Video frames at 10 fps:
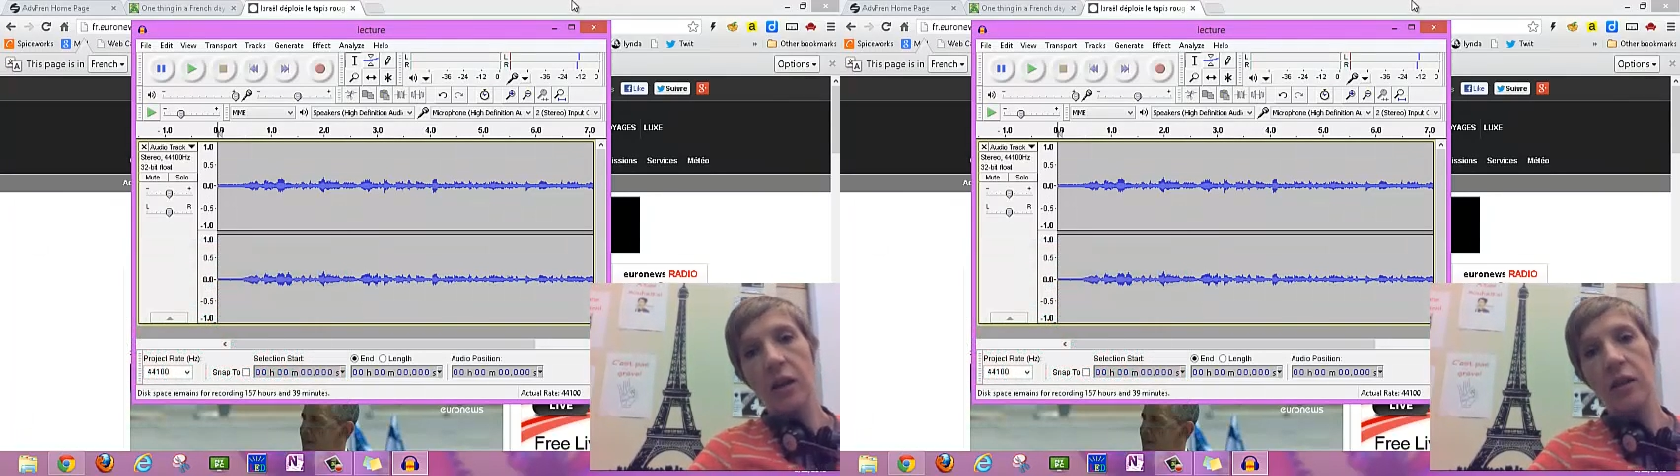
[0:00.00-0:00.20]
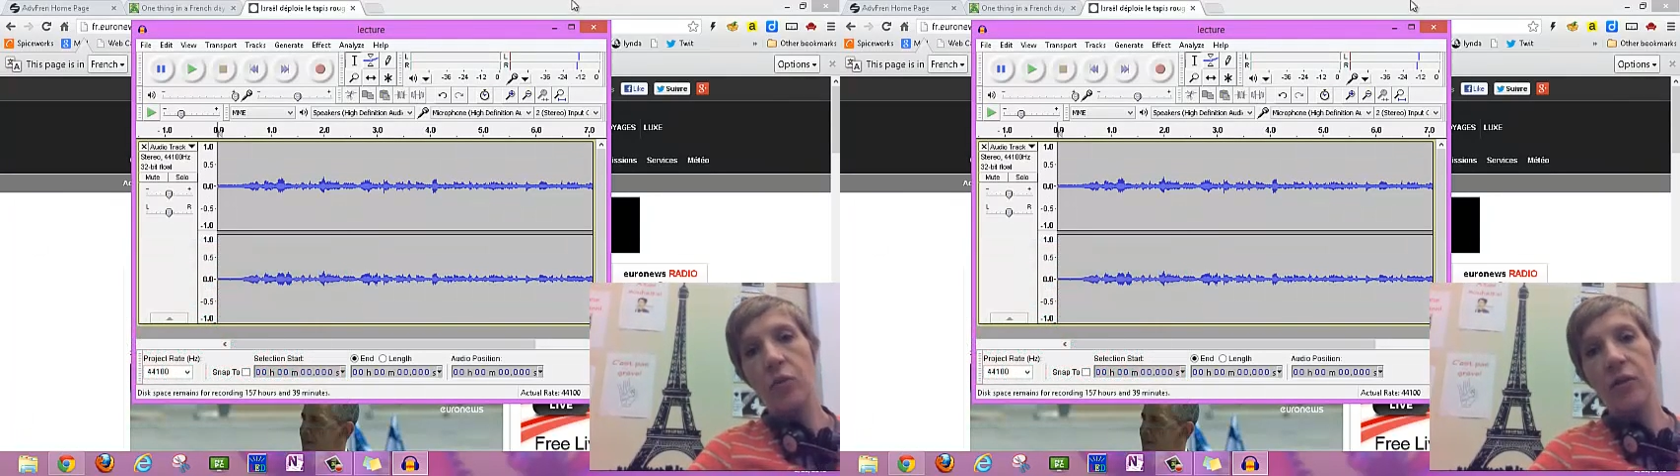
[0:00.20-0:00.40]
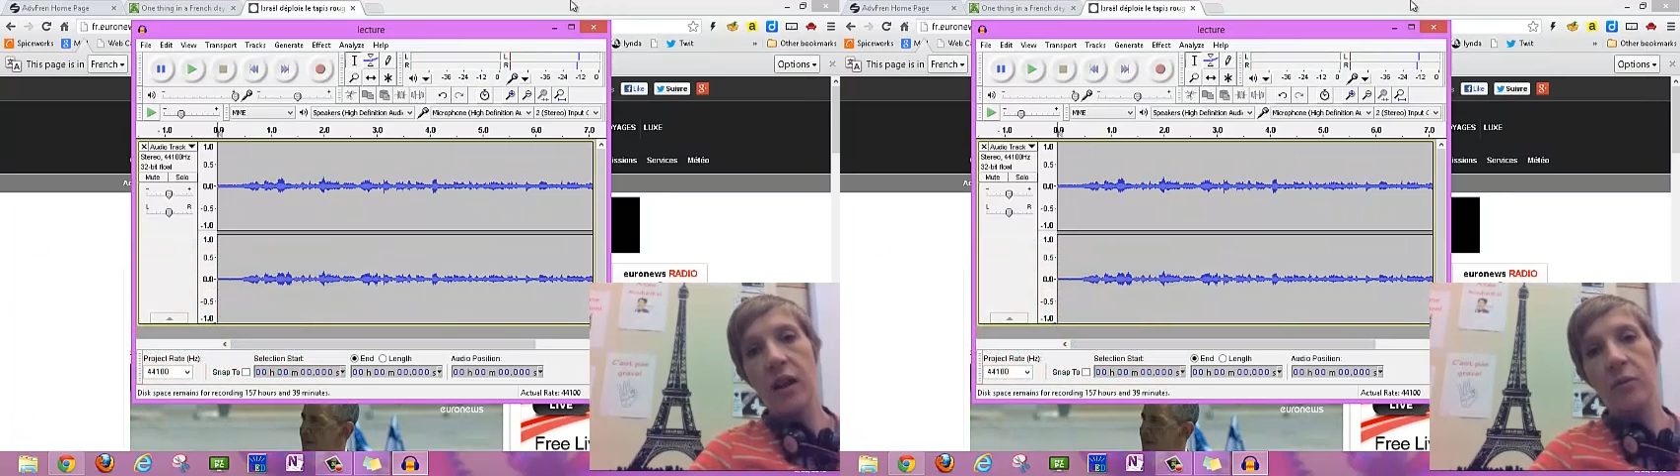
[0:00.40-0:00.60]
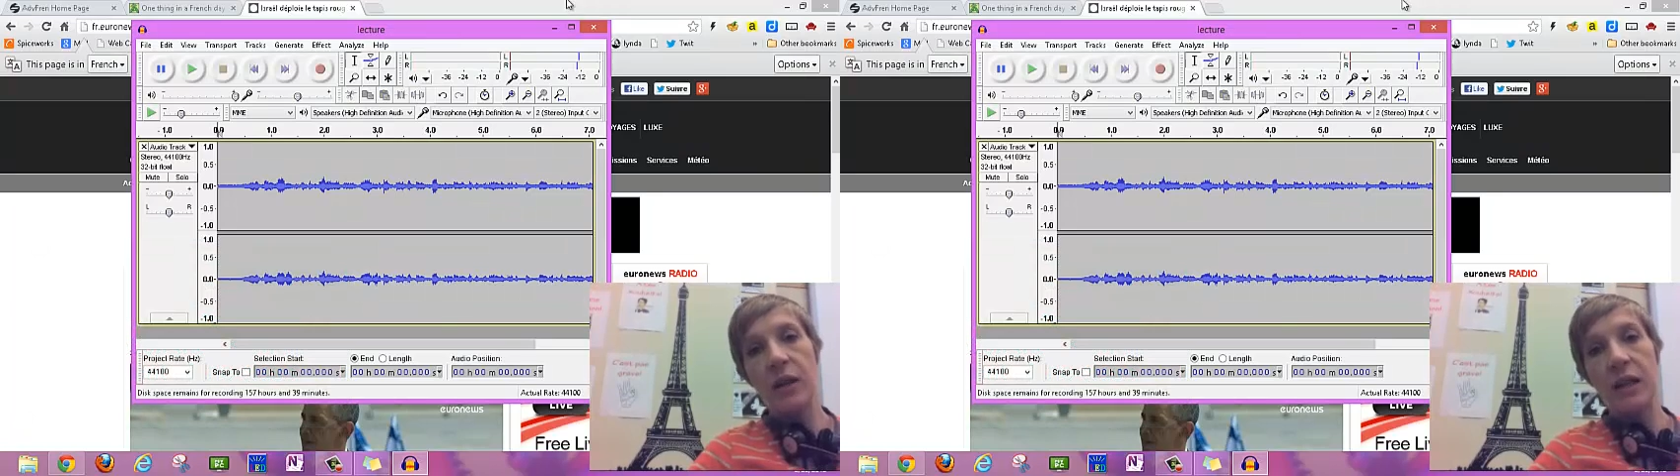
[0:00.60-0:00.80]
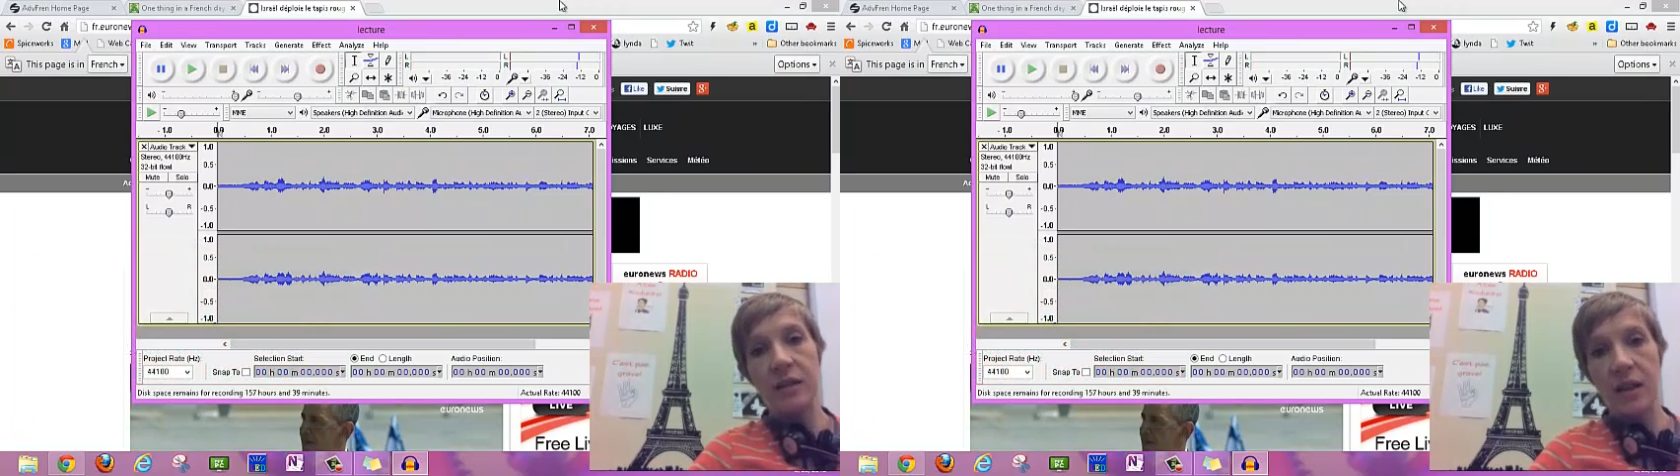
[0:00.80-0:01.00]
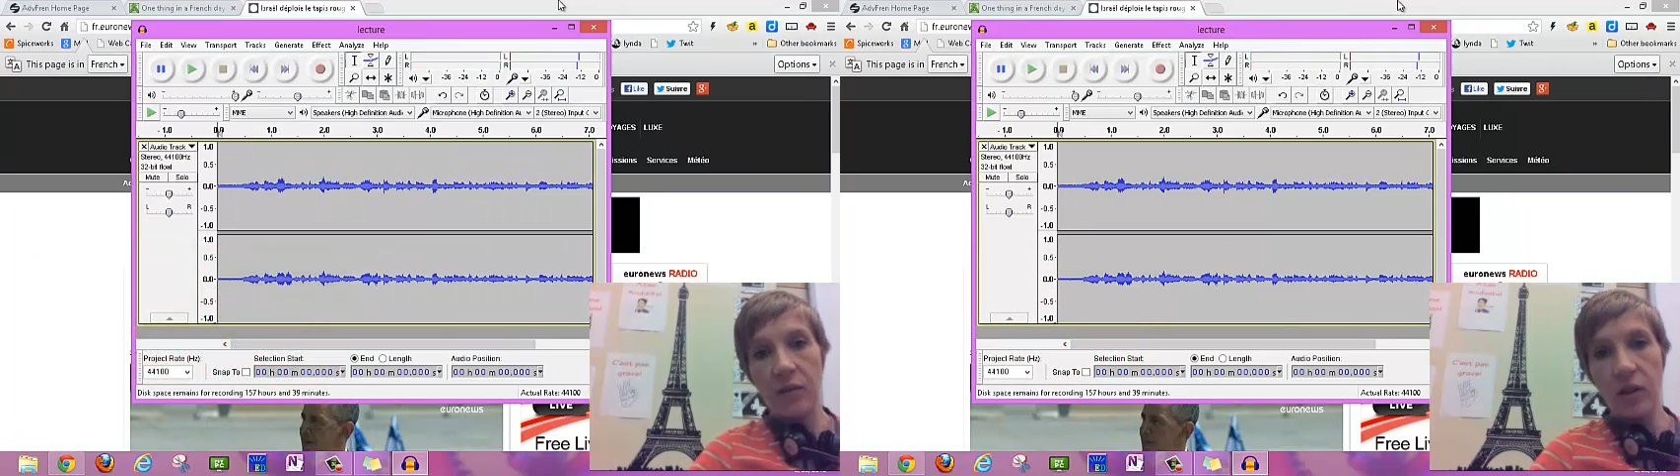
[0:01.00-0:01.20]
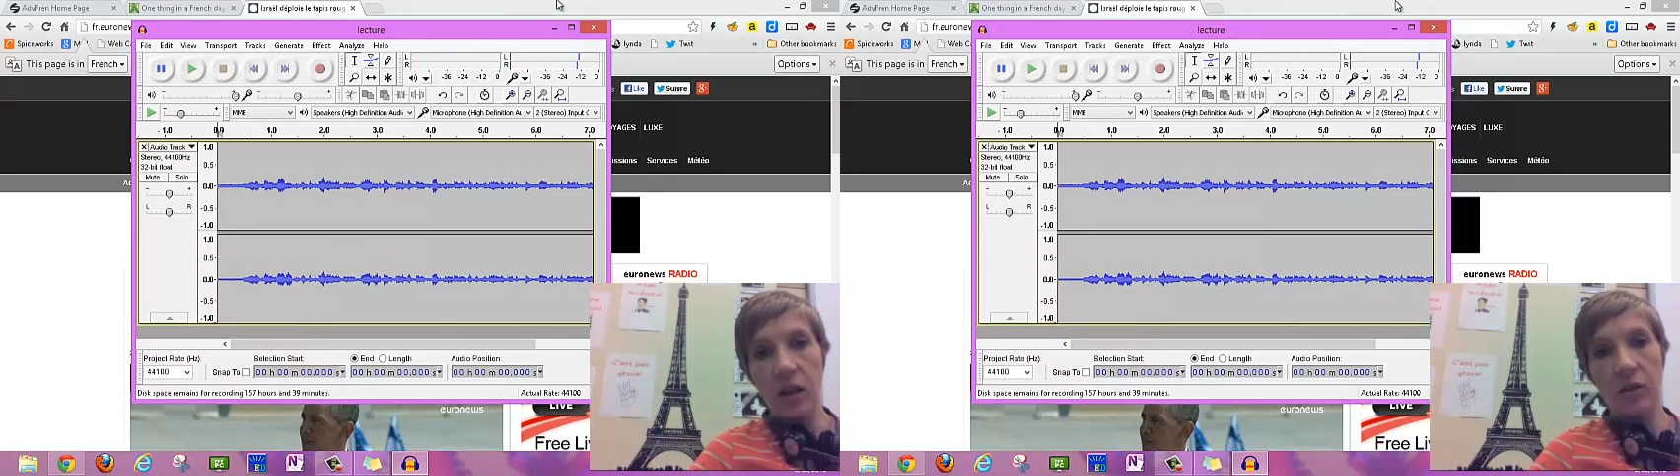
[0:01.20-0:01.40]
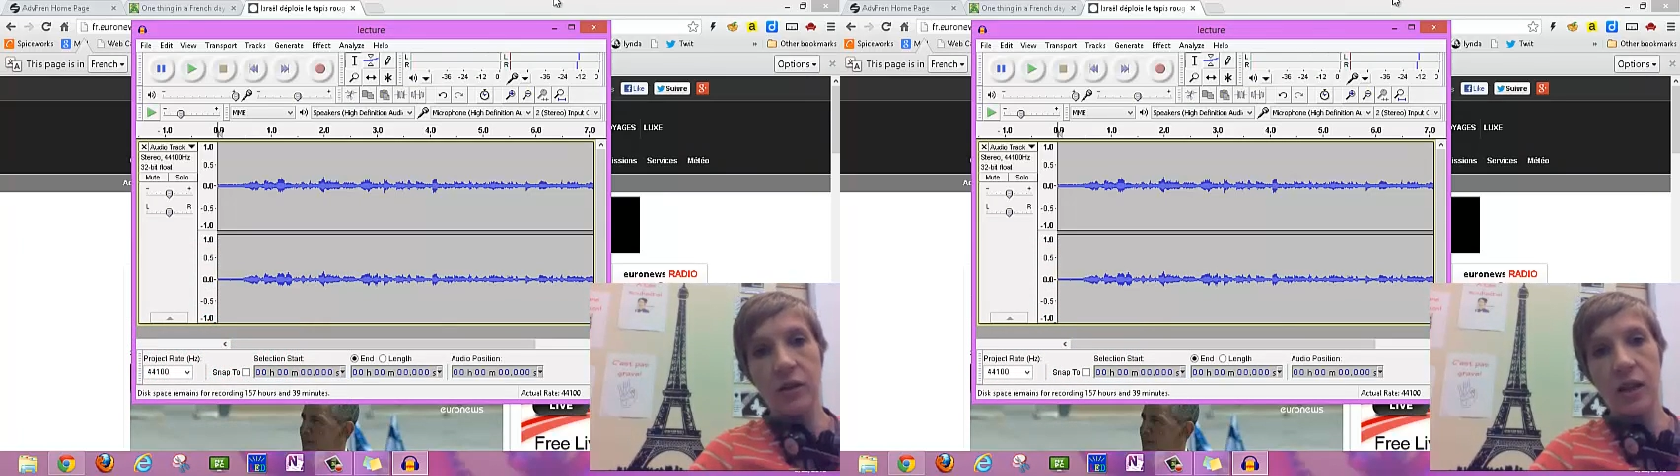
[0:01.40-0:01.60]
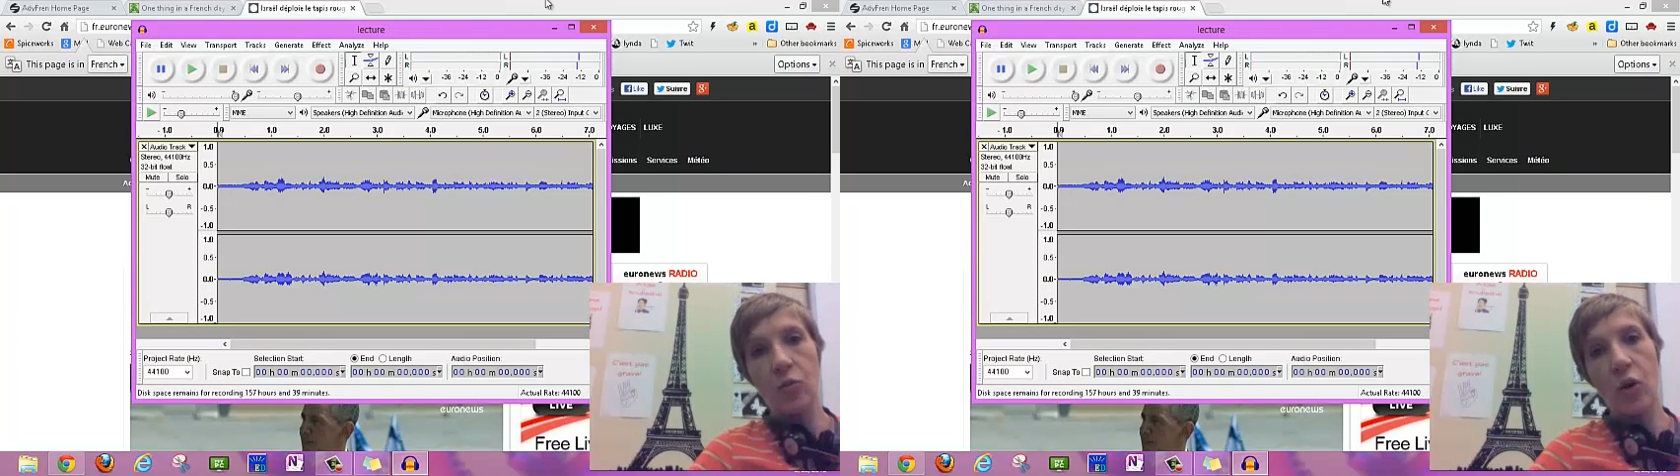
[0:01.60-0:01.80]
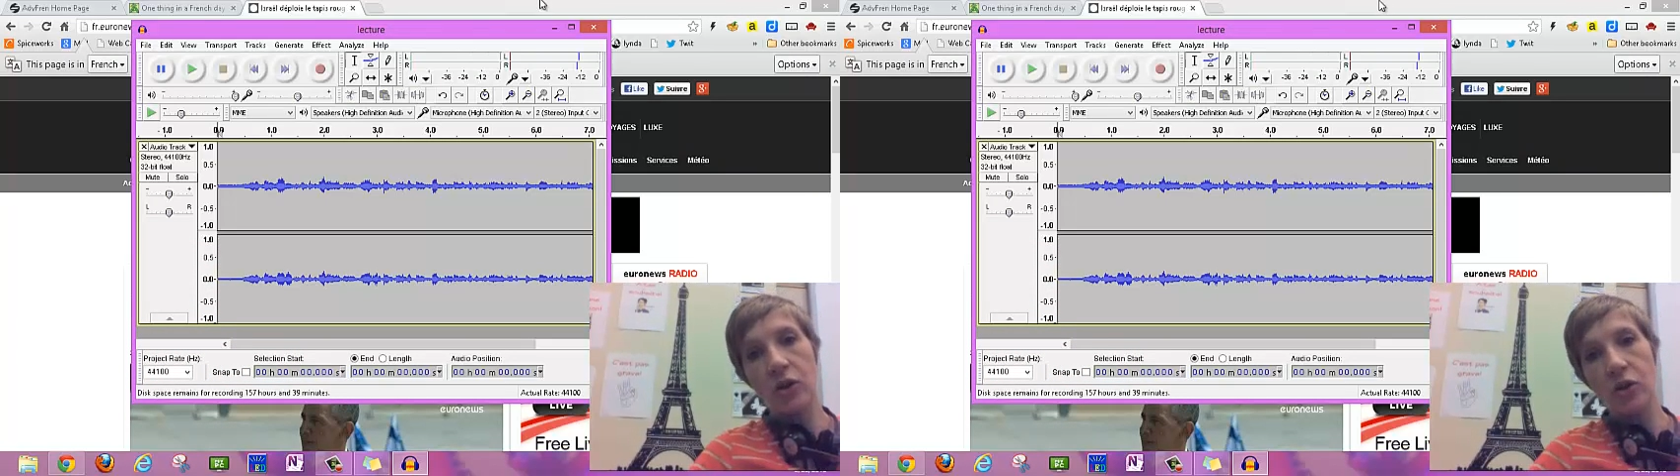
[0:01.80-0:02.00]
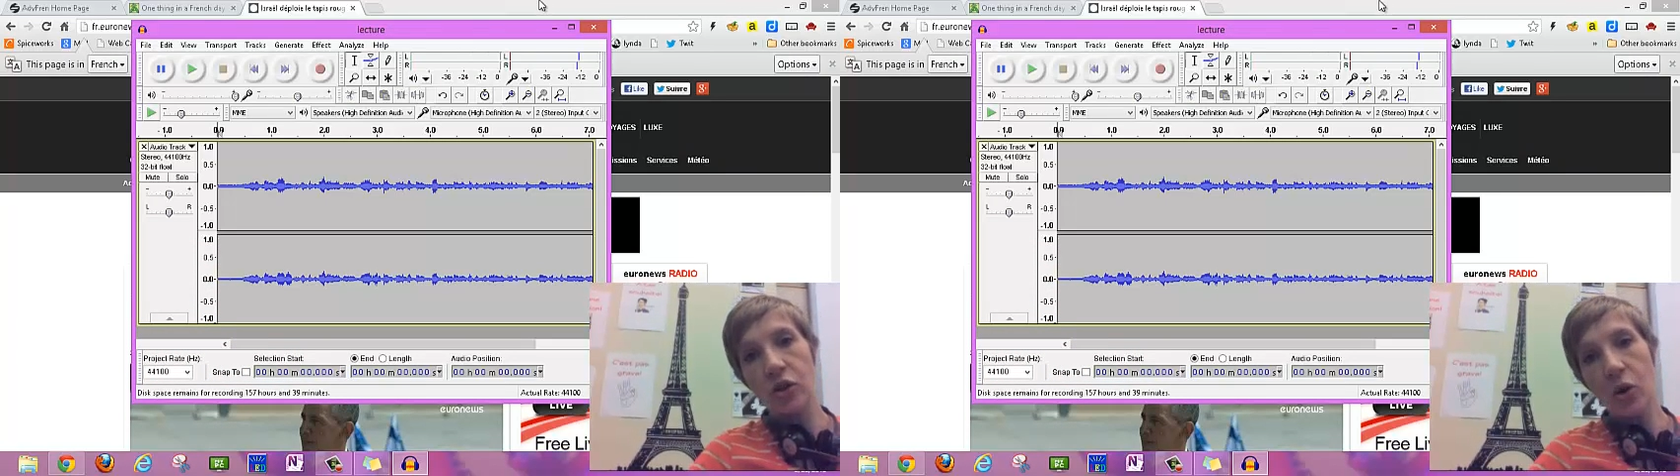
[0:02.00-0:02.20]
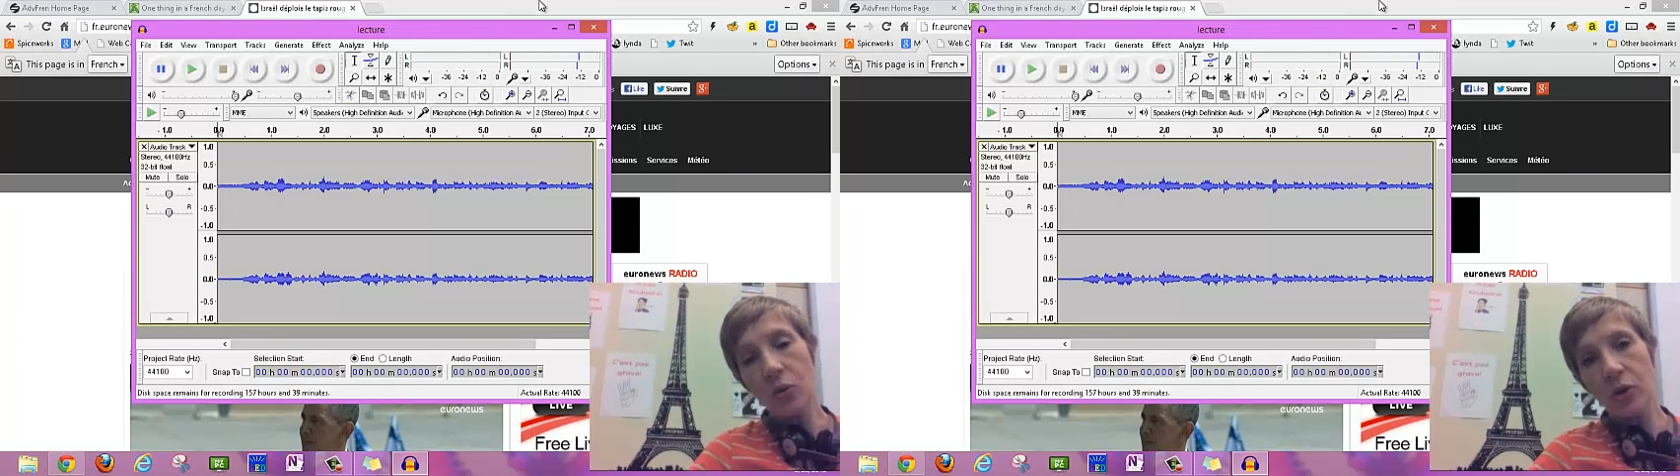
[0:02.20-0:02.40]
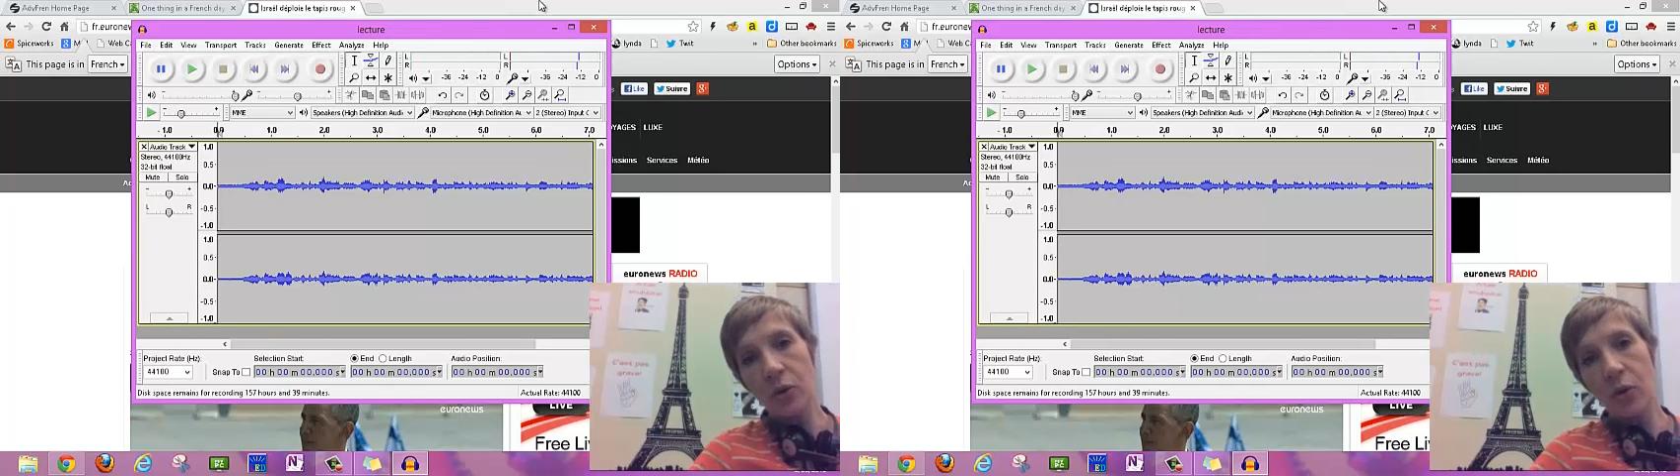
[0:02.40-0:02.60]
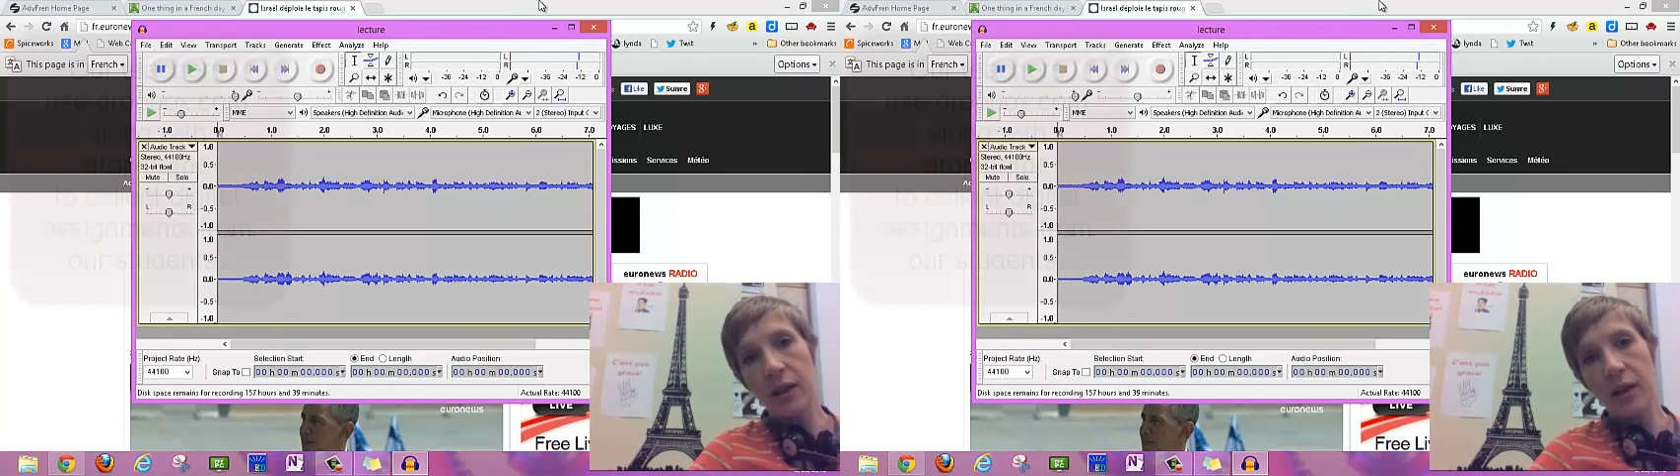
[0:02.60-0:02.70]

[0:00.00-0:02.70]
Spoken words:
They would then be saving it the same way I just showed you,